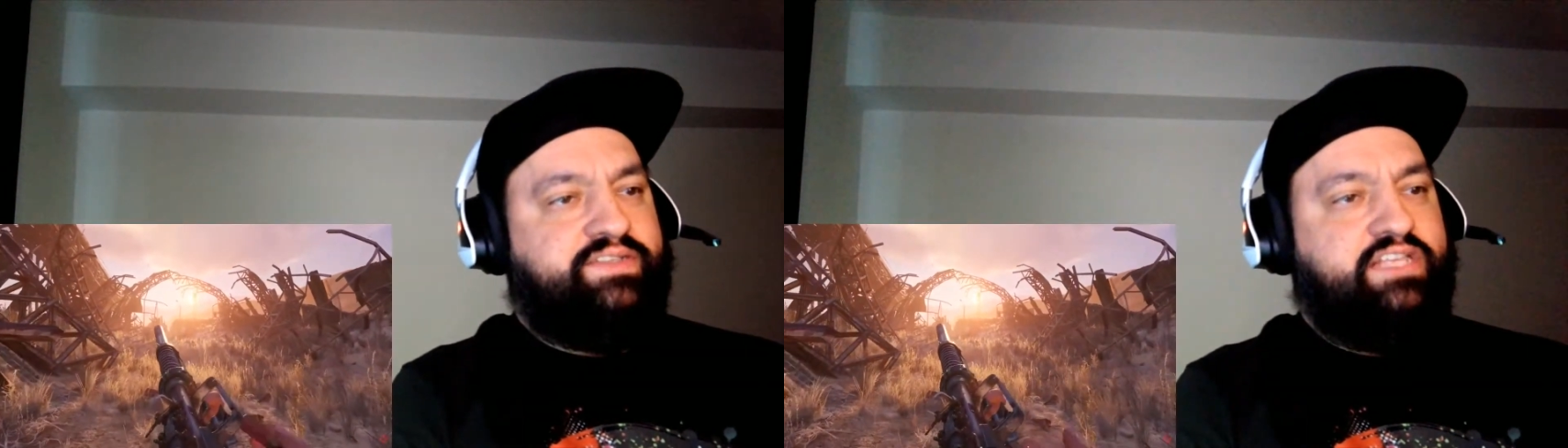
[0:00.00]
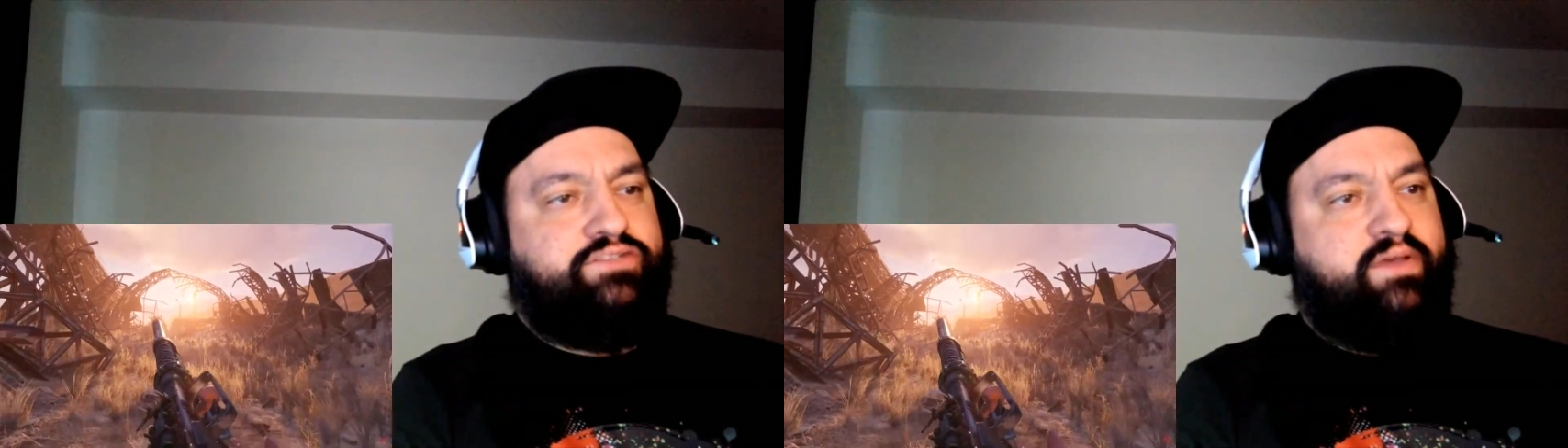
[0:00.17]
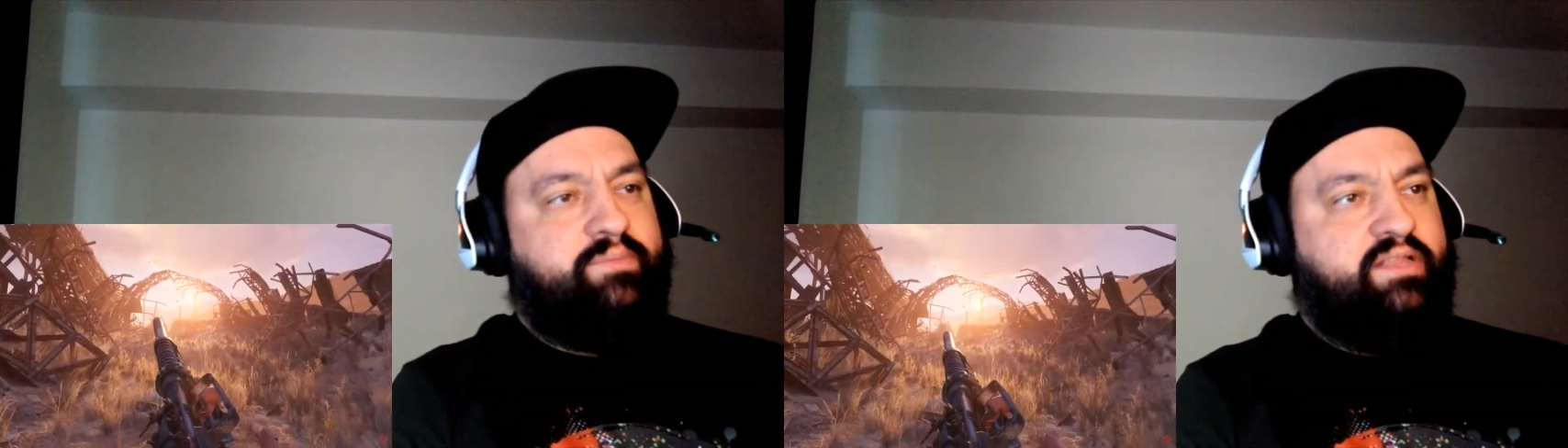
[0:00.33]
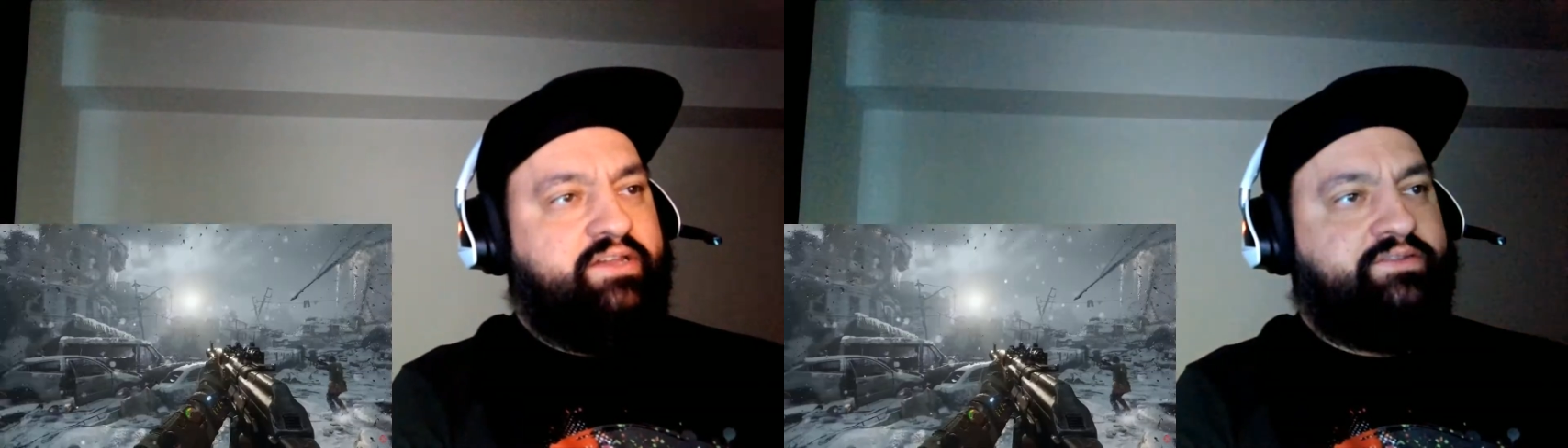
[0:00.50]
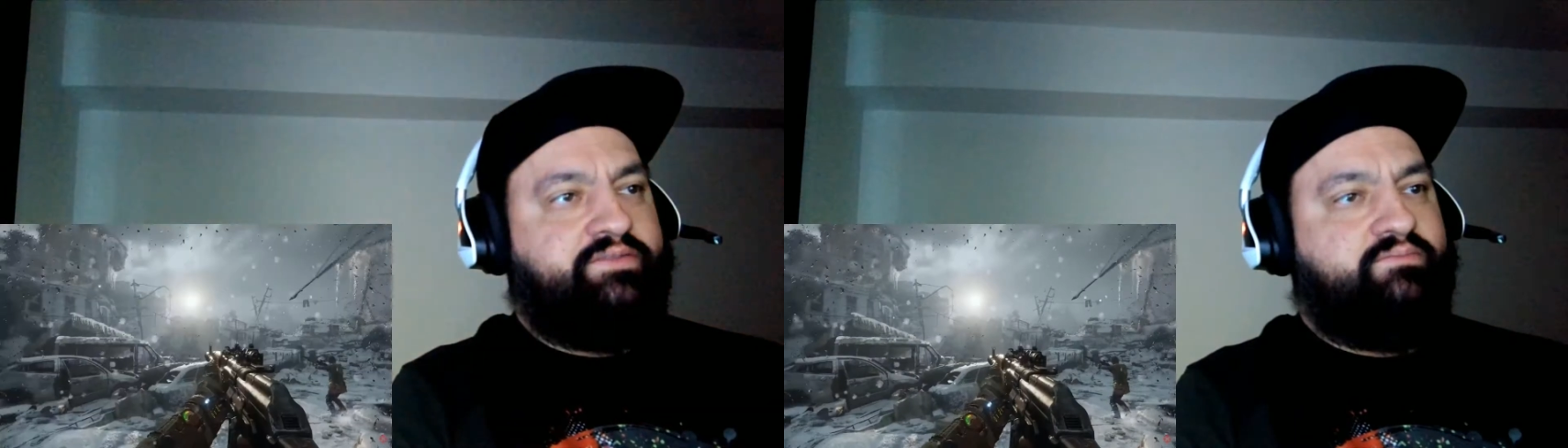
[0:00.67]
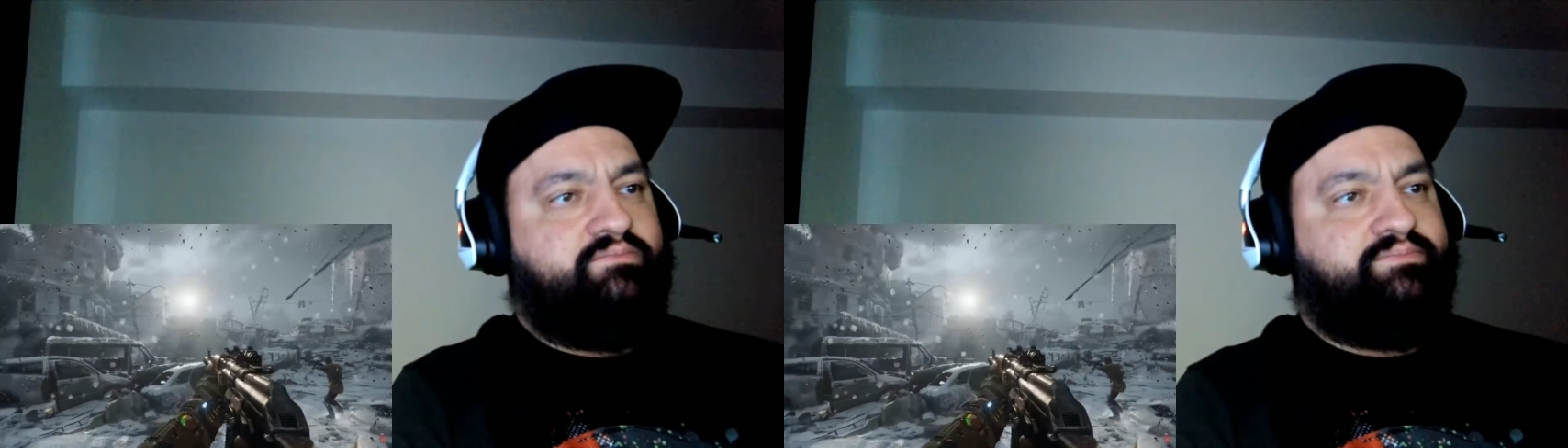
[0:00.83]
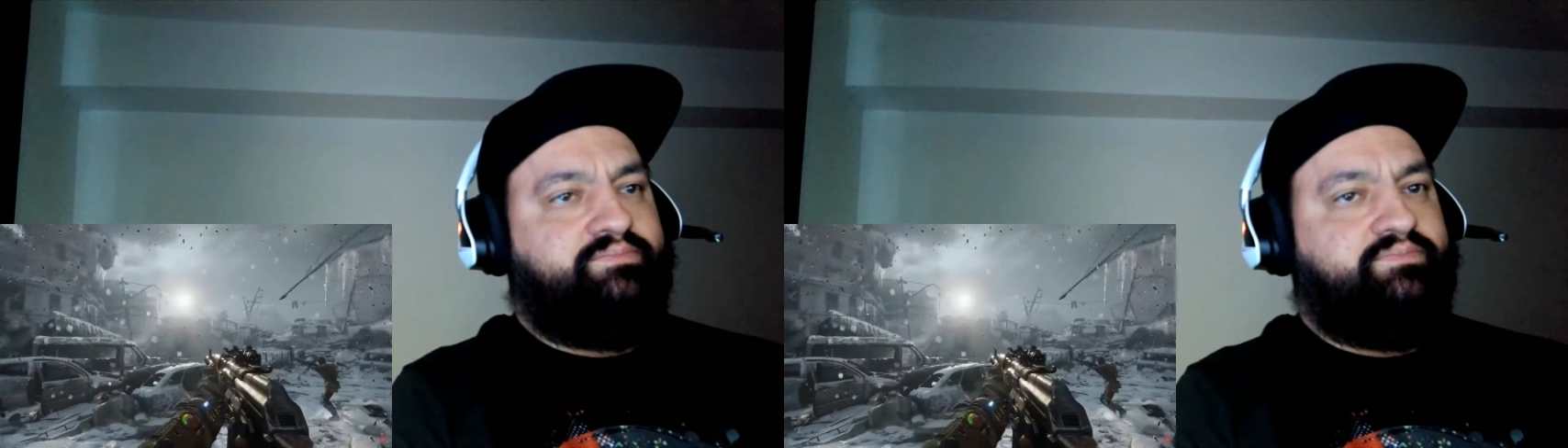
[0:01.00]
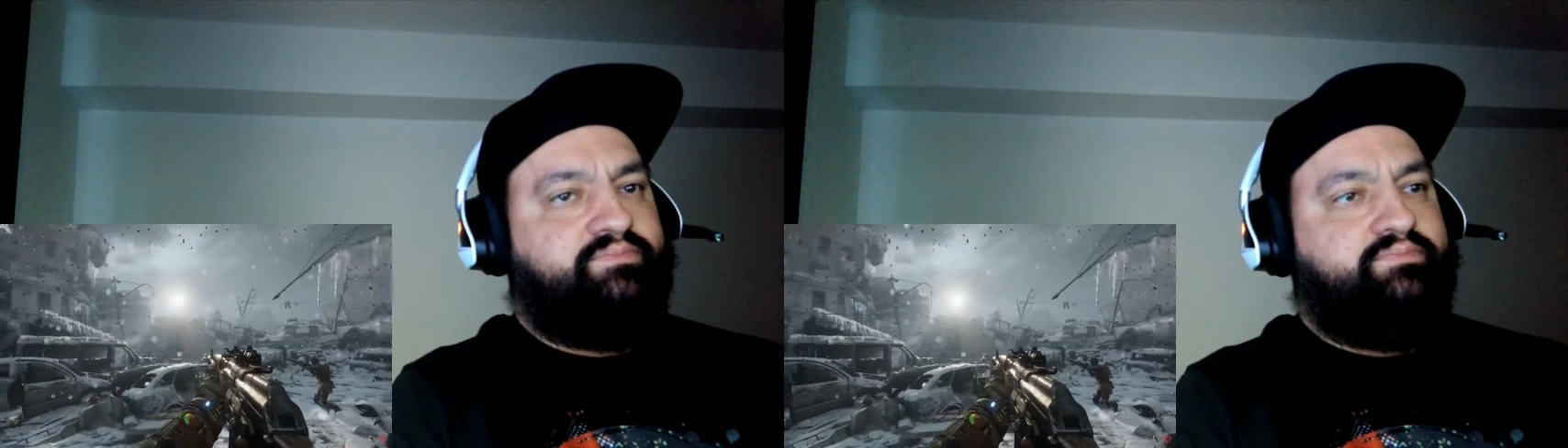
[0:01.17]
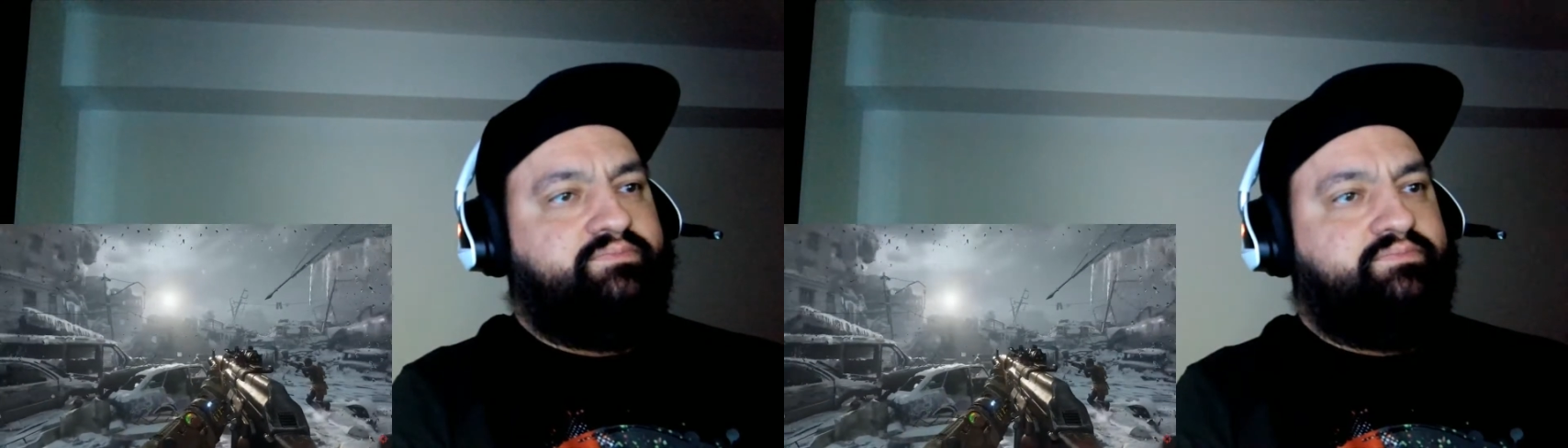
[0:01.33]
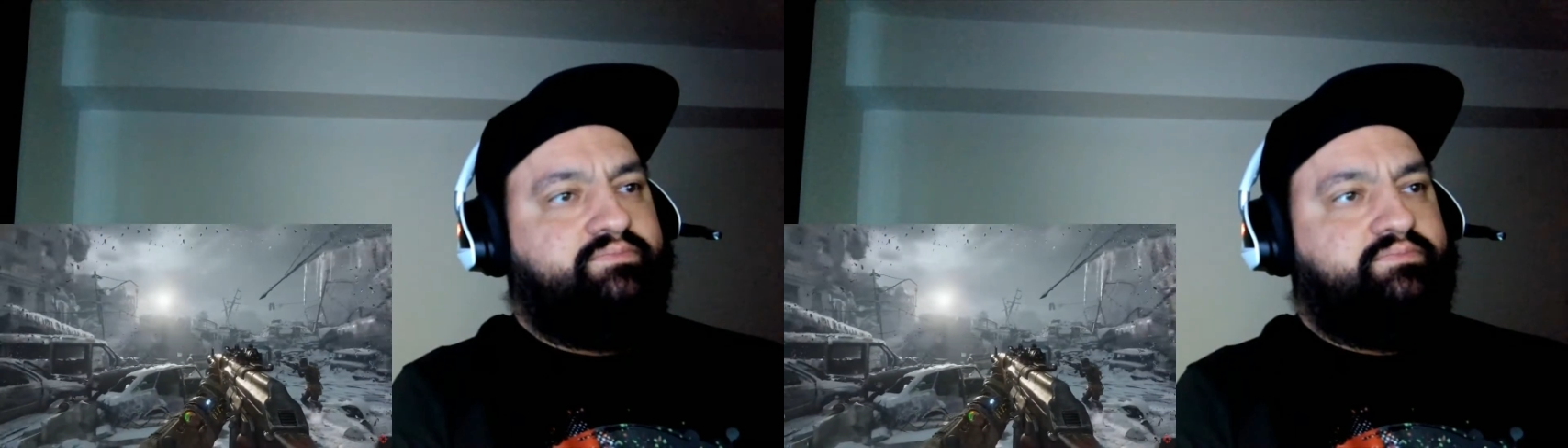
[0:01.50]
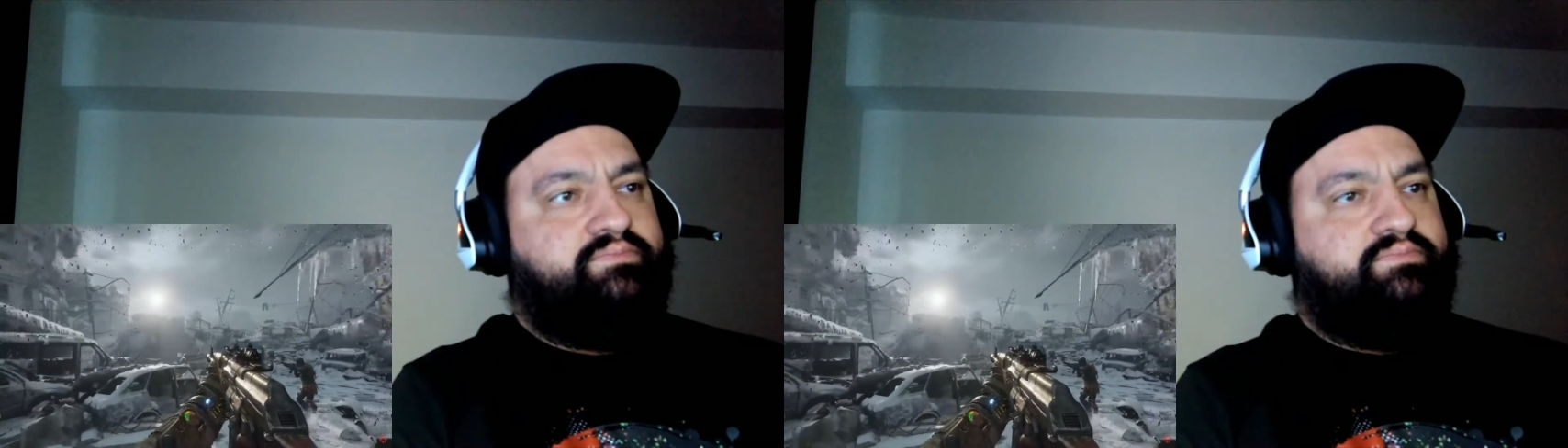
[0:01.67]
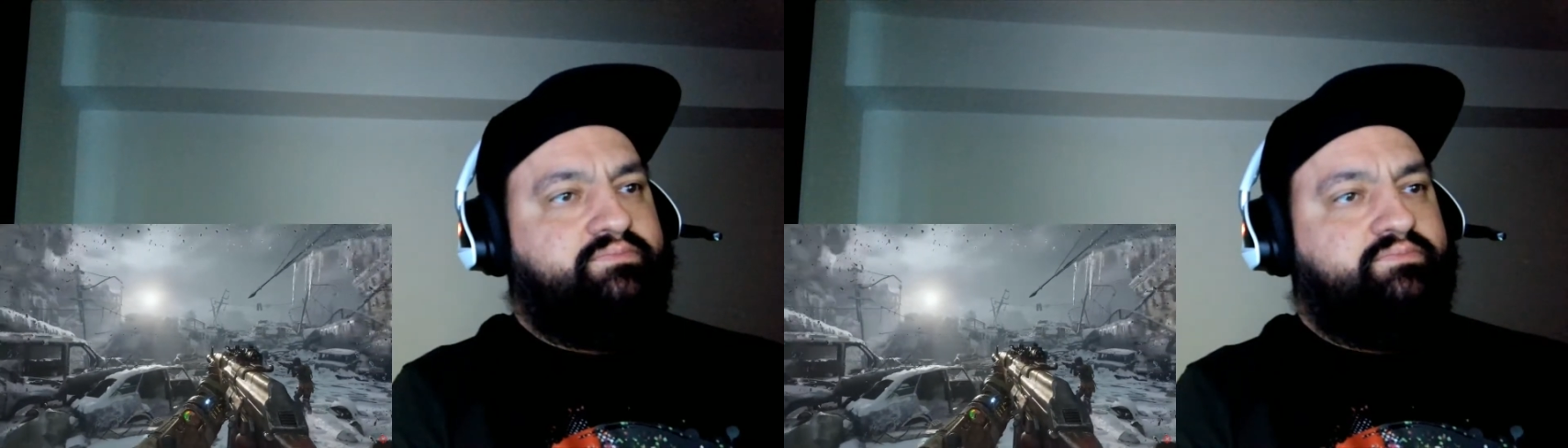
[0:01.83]
leaps forward in
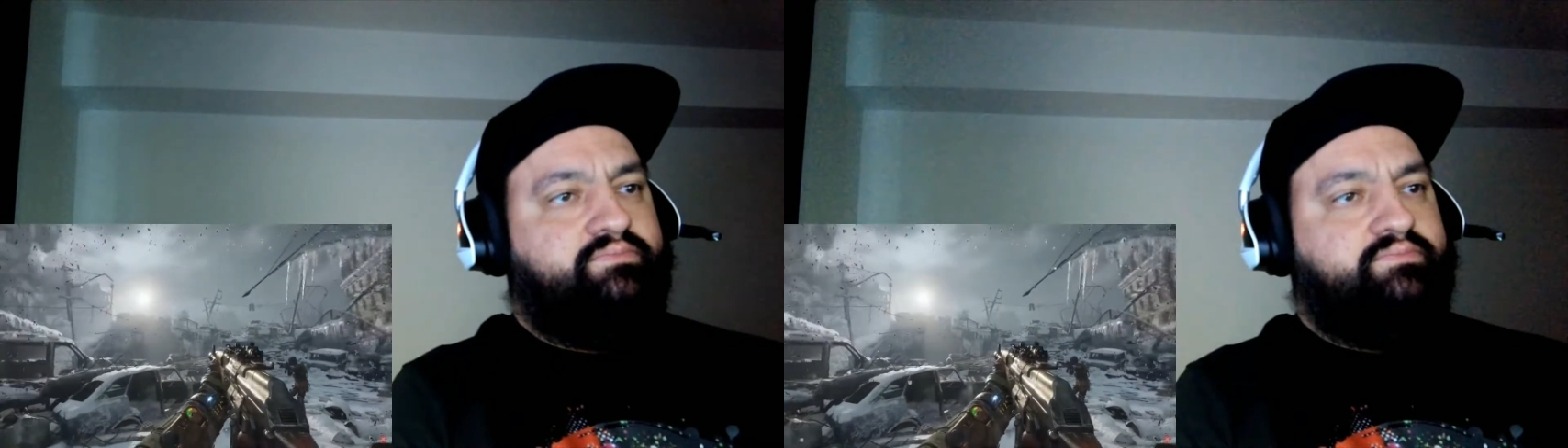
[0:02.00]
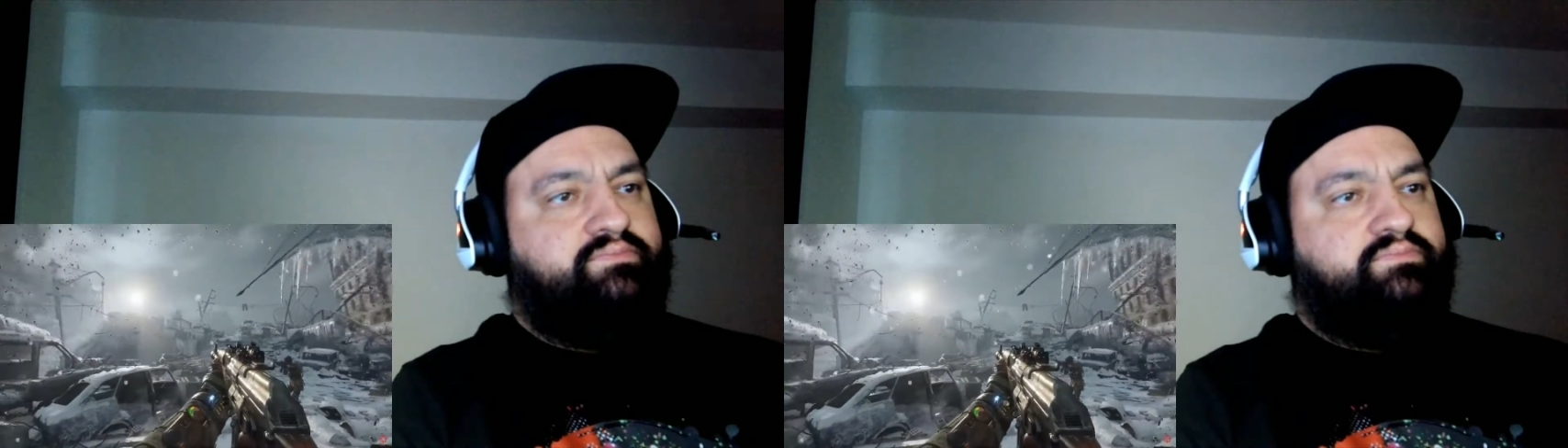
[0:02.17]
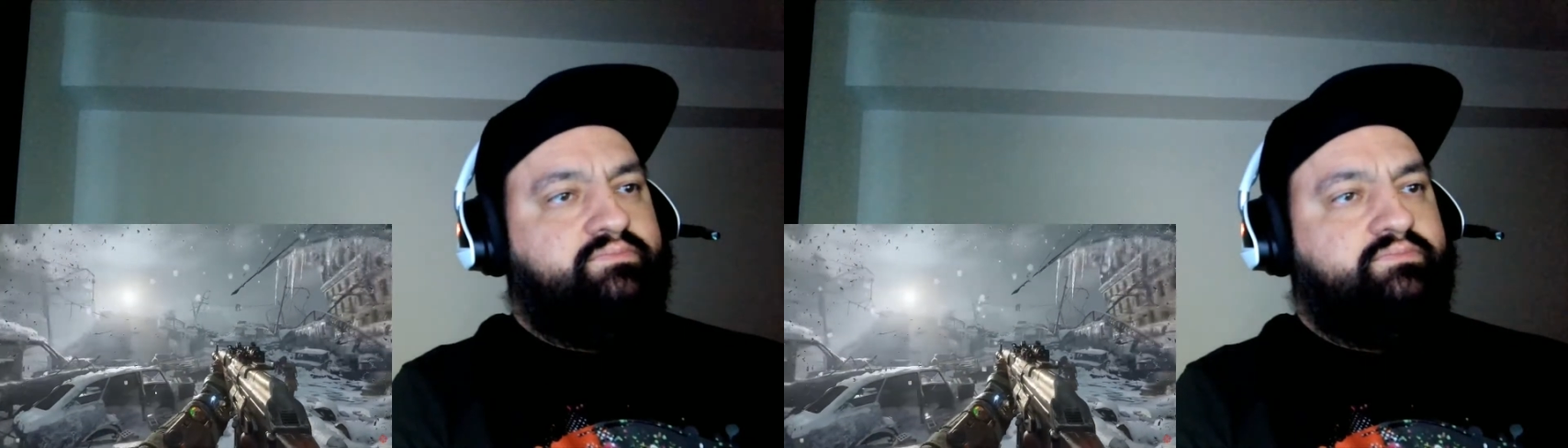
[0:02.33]
real-time rendering.